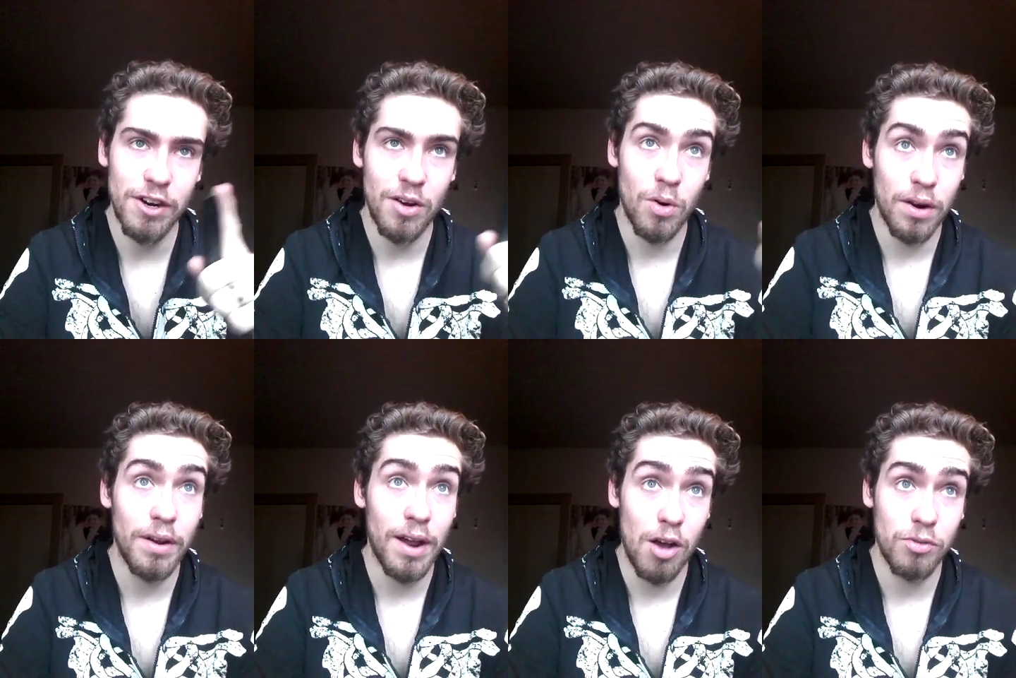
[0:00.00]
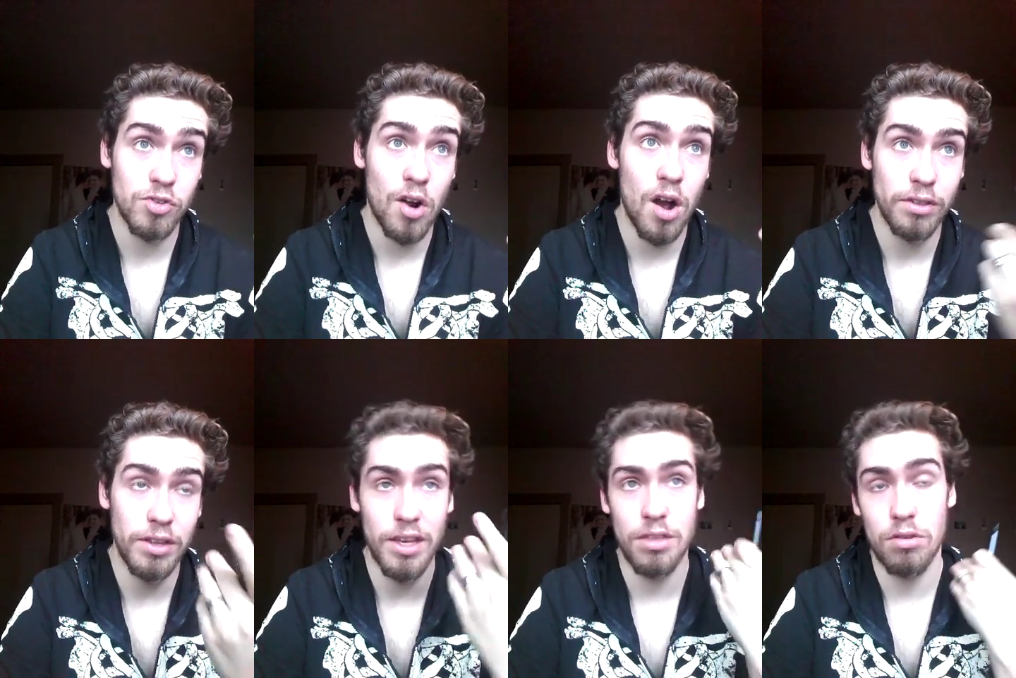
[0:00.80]
Or how strong
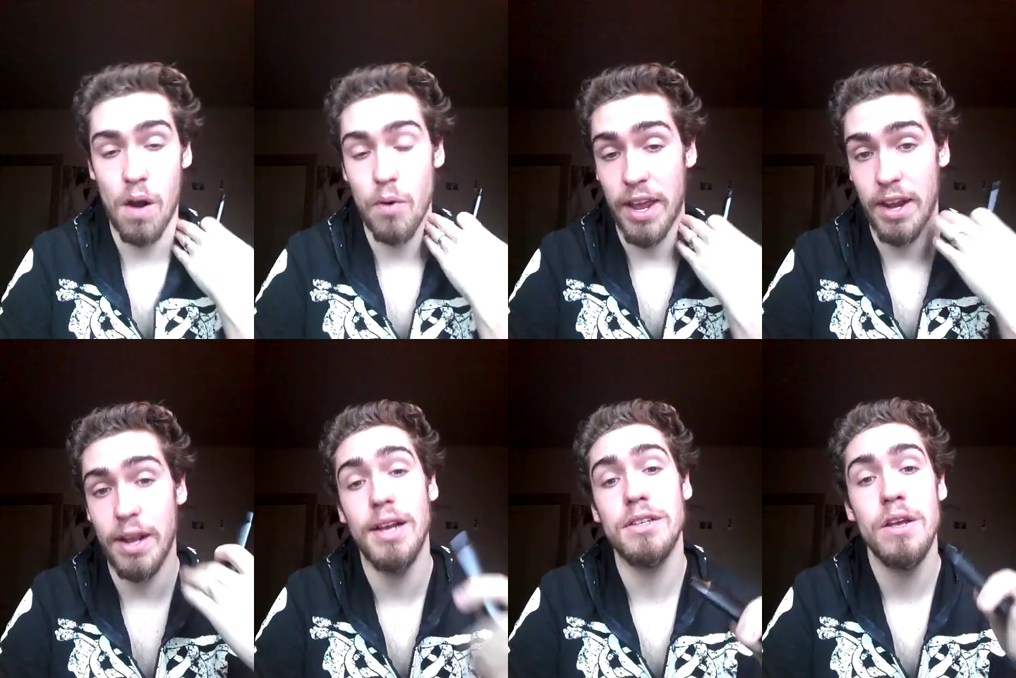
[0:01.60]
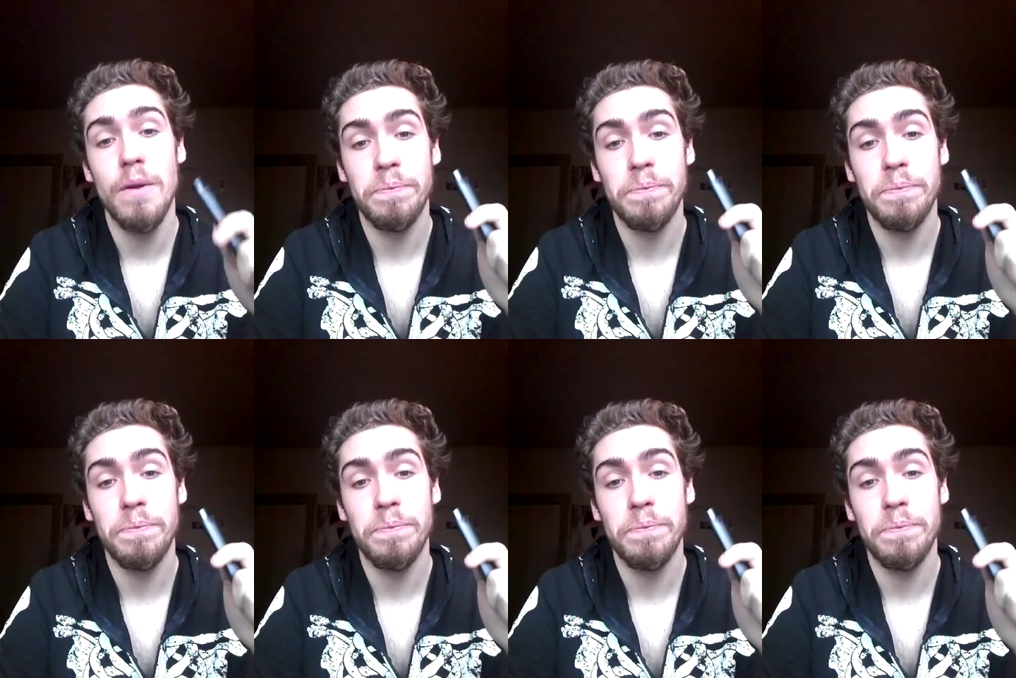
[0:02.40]
the throat hit is.